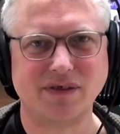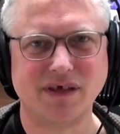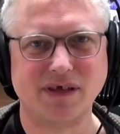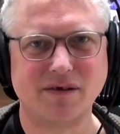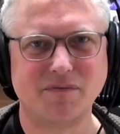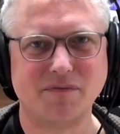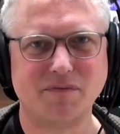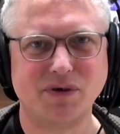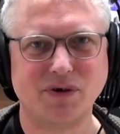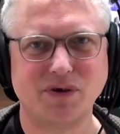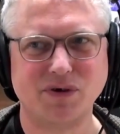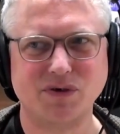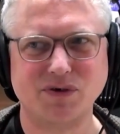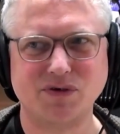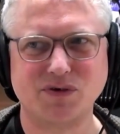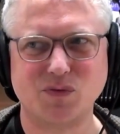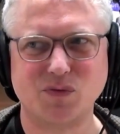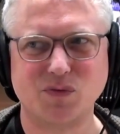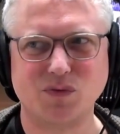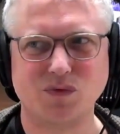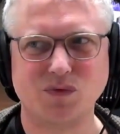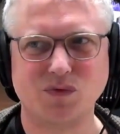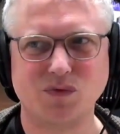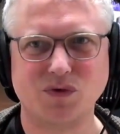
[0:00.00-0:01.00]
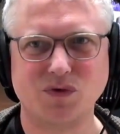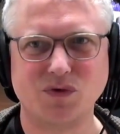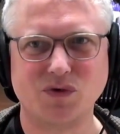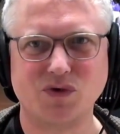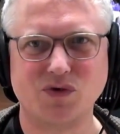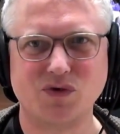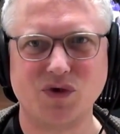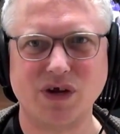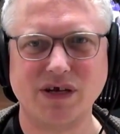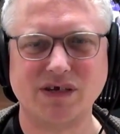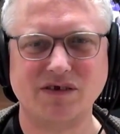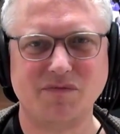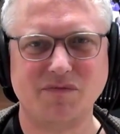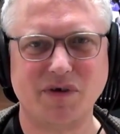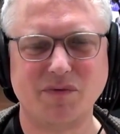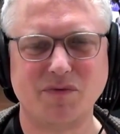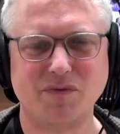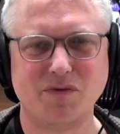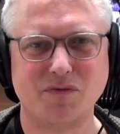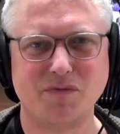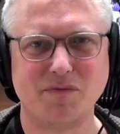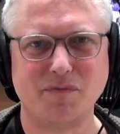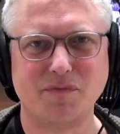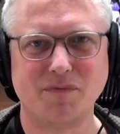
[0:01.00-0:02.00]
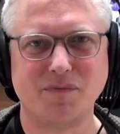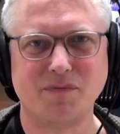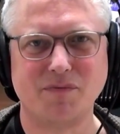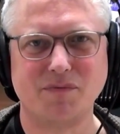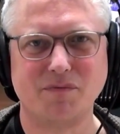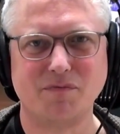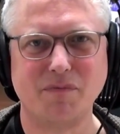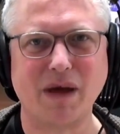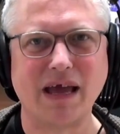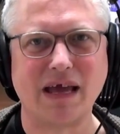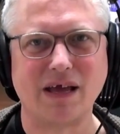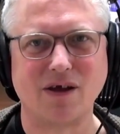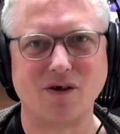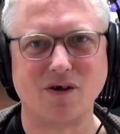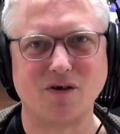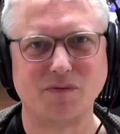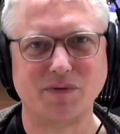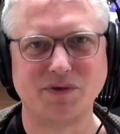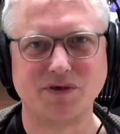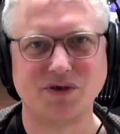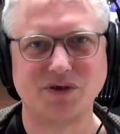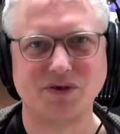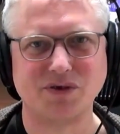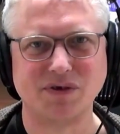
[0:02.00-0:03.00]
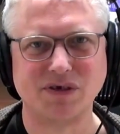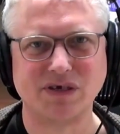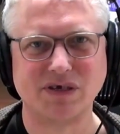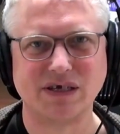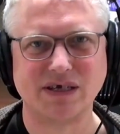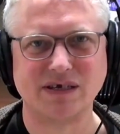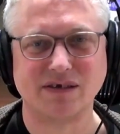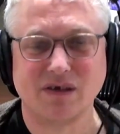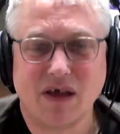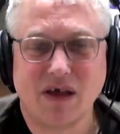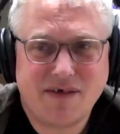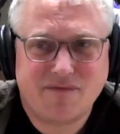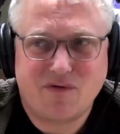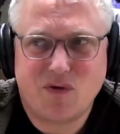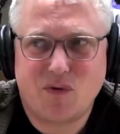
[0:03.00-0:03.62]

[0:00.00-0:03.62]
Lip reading: creative people make opportunities. Everyone does. I don't want to keep.